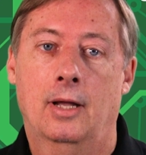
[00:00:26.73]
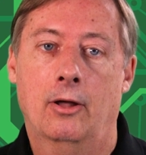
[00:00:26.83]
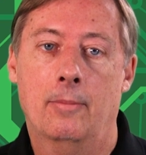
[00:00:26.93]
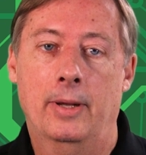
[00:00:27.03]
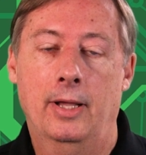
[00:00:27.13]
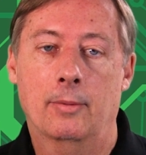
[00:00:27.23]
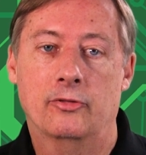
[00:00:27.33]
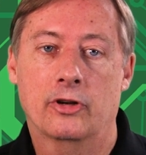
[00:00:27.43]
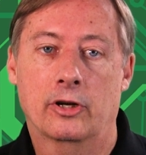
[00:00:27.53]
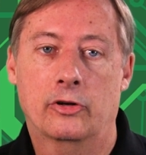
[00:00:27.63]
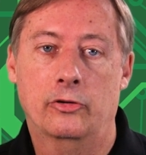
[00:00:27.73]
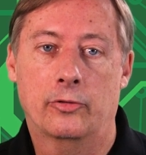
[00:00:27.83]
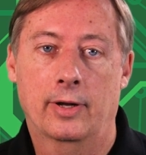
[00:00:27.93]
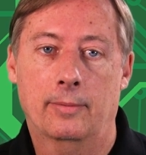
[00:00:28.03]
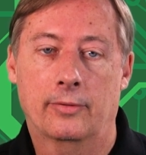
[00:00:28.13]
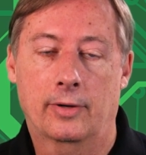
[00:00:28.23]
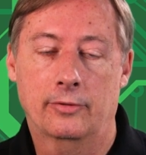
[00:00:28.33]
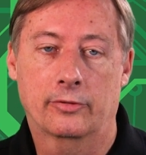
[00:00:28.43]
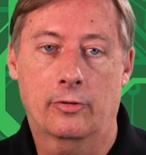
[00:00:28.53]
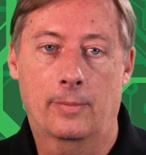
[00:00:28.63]
Hello, my name is John Coonrod with
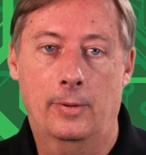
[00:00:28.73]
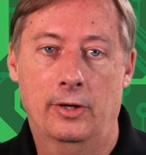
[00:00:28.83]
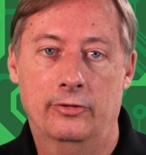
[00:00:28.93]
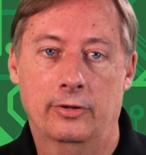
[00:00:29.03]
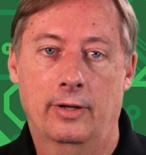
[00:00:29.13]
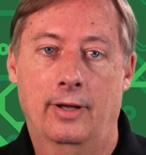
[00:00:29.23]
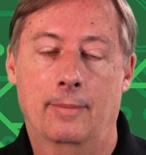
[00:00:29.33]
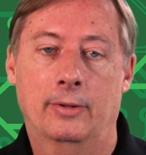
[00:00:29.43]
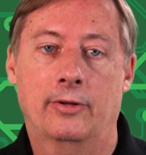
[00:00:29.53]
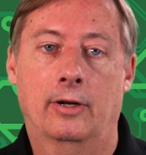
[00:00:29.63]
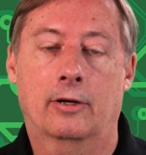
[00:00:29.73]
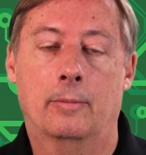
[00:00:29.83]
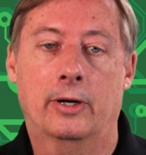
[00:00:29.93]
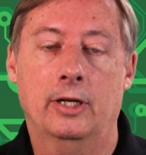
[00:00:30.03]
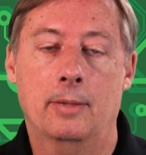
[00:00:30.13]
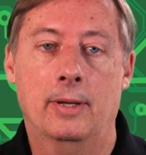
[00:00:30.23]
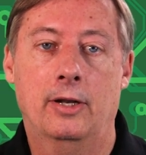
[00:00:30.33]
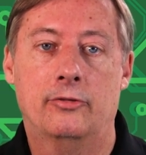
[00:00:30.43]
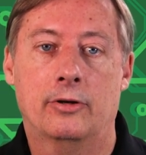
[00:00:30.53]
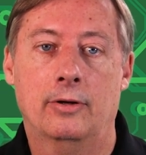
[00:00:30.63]
Rogers Corporation. I am a technical marketing
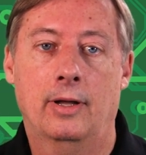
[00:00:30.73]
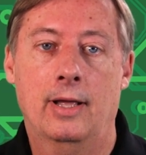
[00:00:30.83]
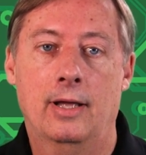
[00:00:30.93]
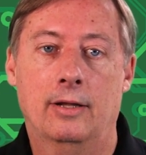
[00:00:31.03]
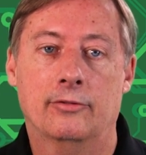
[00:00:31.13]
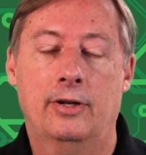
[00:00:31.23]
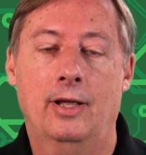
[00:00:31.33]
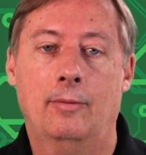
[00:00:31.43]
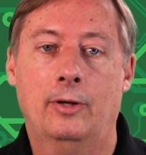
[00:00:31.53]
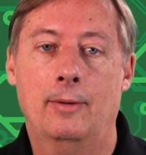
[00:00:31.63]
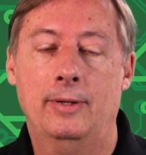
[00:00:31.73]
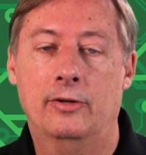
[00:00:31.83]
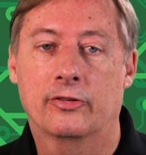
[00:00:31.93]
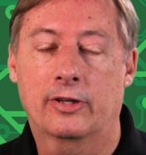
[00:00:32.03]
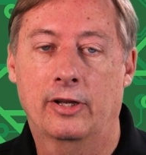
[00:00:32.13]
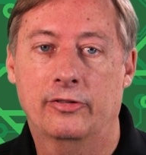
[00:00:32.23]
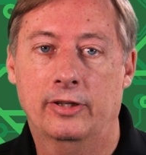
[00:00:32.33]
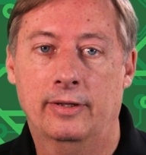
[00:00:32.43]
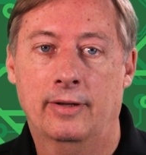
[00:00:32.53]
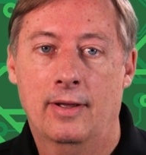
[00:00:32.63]
manager, and today I'm going to be
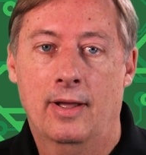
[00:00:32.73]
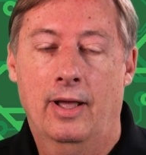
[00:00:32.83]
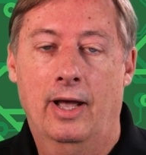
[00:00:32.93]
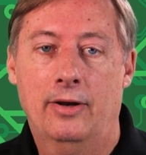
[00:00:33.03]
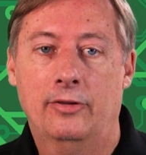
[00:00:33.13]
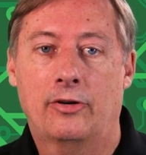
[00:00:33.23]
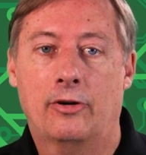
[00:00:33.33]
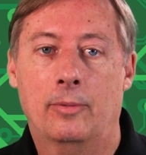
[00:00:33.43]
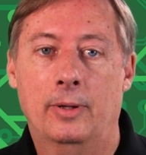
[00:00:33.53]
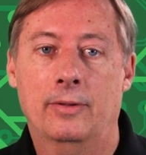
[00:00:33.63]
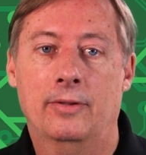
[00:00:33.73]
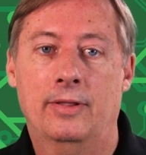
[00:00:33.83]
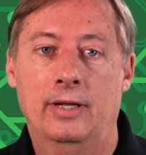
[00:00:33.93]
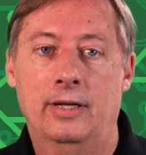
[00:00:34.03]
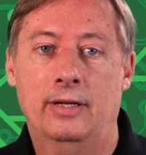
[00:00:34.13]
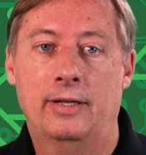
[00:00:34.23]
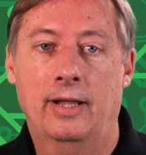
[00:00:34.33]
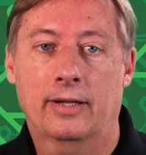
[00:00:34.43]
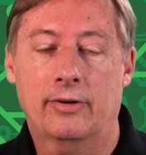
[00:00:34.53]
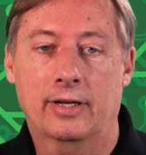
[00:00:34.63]
discussing how to determine the
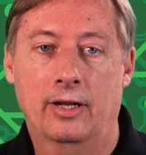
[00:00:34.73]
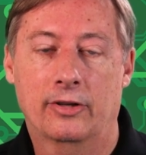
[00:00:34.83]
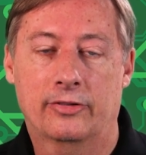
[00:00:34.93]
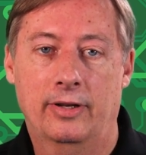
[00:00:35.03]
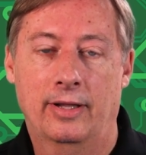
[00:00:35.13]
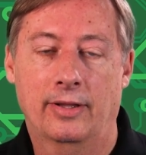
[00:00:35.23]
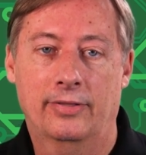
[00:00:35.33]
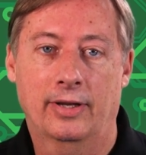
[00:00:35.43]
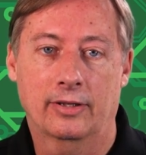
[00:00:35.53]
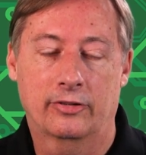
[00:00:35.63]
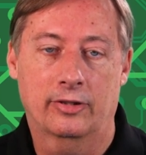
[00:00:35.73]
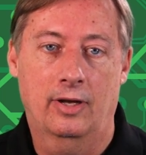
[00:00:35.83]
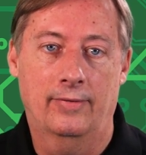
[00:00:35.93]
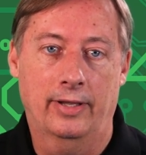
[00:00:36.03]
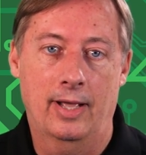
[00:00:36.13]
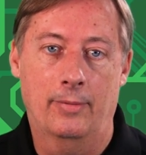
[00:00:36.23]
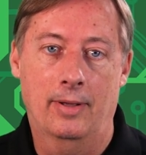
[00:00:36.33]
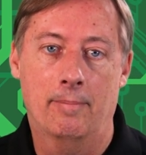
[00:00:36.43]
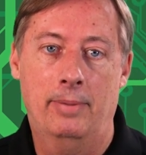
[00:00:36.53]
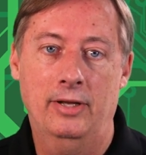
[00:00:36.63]
dielectric constant and the thickness of a
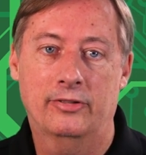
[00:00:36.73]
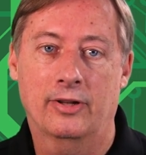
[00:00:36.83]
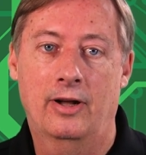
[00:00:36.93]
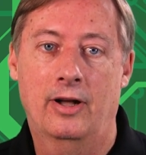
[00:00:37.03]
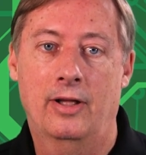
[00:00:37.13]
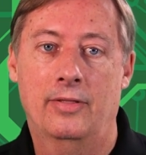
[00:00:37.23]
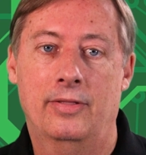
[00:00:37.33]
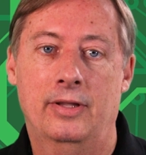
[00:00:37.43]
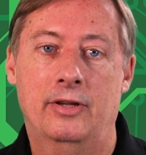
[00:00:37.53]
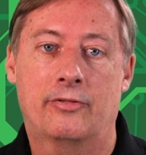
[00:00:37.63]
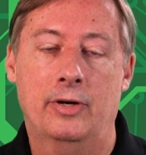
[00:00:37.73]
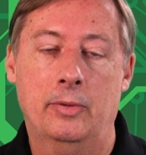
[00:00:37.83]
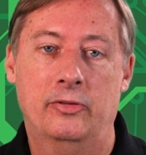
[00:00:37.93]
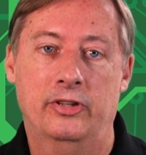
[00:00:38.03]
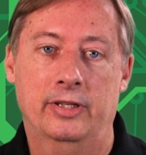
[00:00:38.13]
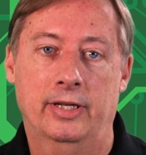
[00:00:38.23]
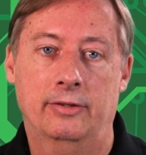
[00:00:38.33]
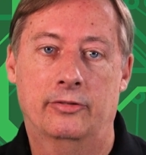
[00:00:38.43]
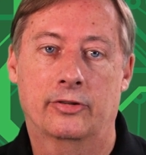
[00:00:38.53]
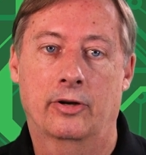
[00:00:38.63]
laminate based on the frequency
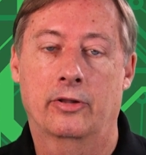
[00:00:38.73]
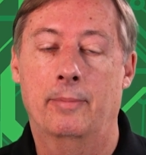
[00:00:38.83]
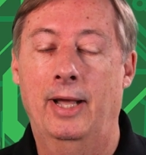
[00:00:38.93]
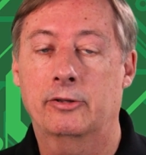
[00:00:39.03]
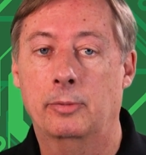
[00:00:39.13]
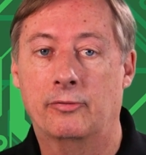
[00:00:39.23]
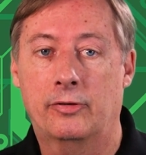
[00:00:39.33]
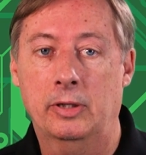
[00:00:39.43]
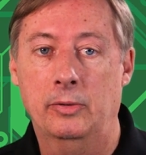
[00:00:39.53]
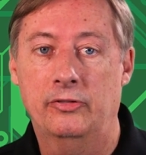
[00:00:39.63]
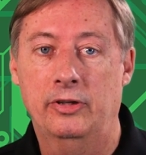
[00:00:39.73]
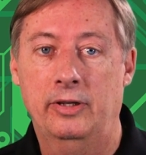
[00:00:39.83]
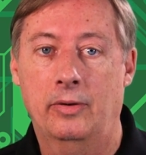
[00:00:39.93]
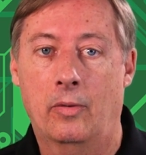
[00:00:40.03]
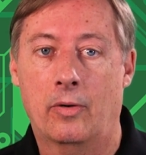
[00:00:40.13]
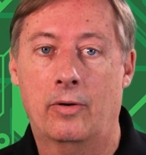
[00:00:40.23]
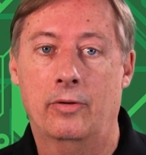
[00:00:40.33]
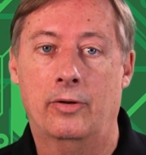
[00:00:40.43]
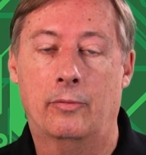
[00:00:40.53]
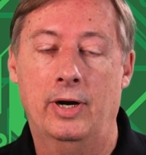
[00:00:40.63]
need. So the maximum frequency
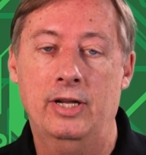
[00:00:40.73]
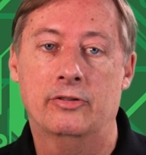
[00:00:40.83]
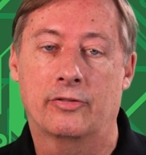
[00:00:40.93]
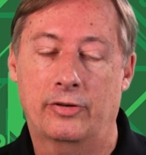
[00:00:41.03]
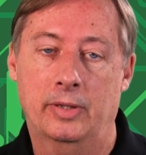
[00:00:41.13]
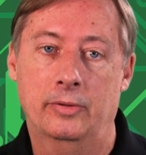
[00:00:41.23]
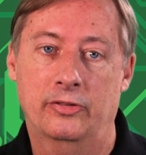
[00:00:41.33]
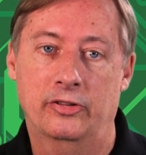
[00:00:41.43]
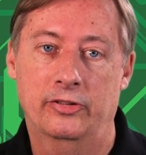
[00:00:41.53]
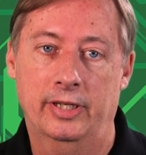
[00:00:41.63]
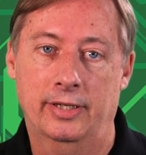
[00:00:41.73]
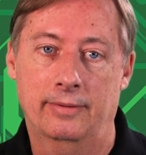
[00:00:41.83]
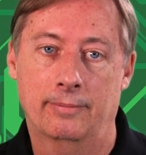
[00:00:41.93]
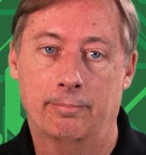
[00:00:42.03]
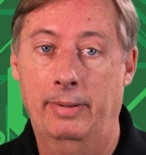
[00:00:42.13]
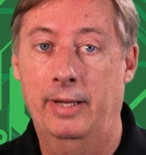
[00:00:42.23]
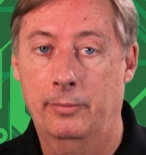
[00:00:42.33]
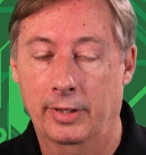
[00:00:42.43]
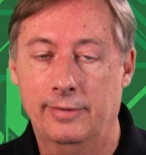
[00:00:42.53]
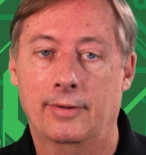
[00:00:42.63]
or the range of frequencies needed,
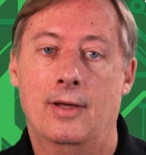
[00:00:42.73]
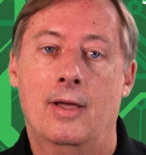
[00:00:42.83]
bandwidth.